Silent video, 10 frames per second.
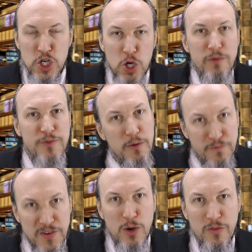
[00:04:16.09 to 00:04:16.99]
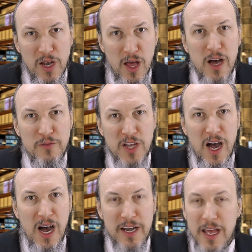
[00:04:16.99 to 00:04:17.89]
Do you fulfill the law of
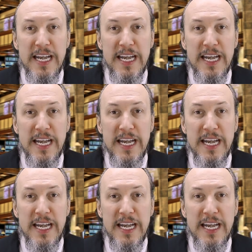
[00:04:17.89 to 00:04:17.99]
God?